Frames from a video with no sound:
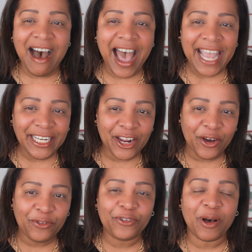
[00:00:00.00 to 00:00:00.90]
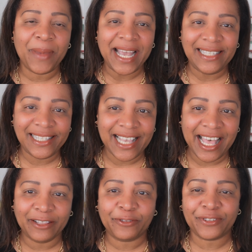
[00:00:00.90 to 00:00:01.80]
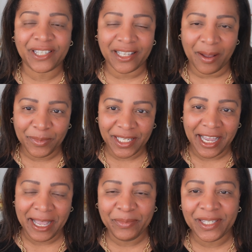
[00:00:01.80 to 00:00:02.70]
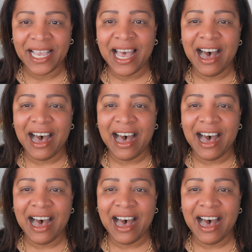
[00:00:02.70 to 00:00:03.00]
I know for myself sometimes